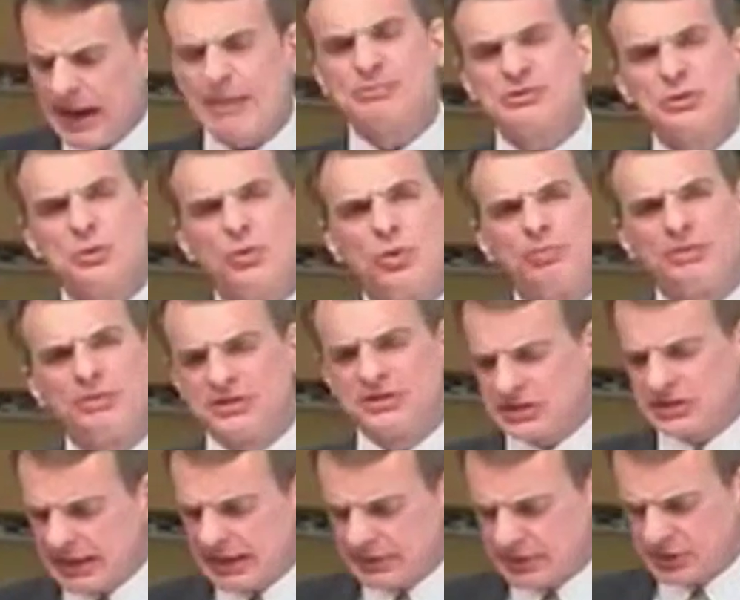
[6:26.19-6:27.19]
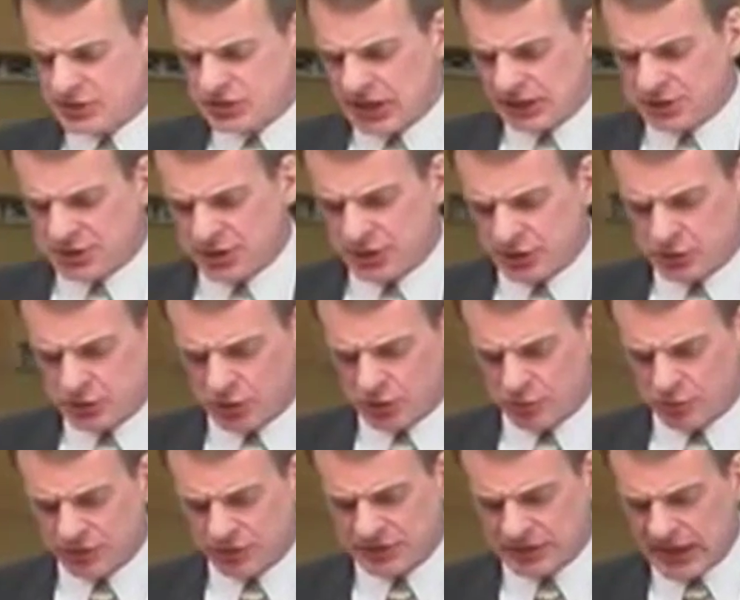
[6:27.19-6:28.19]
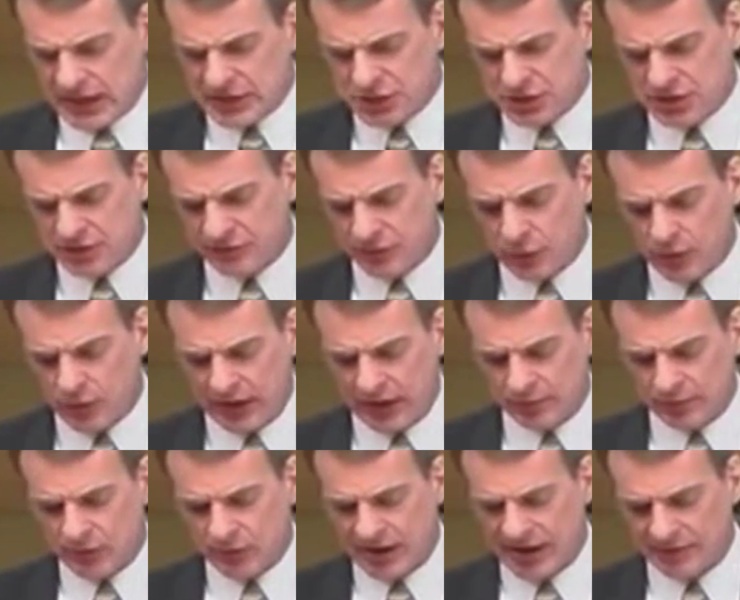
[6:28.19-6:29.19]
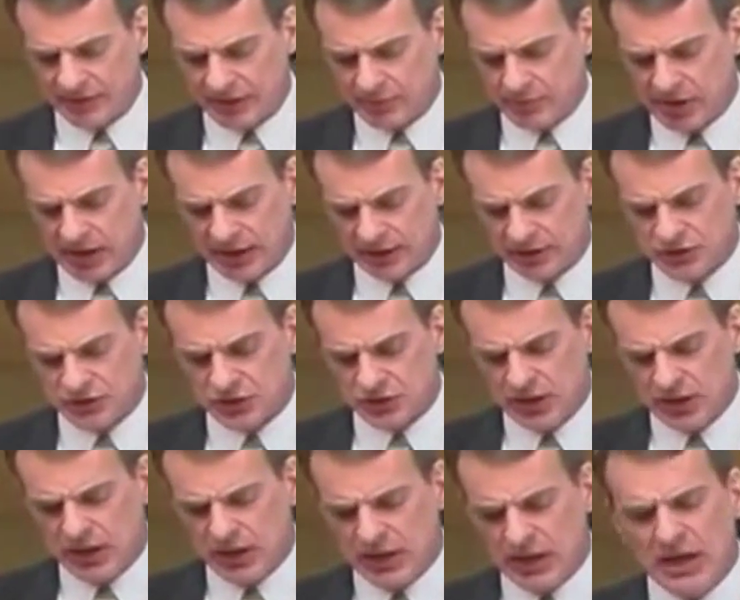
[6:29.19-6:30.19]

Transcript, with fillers: Perhaps it will be said that such an interpretation of quantum gravity models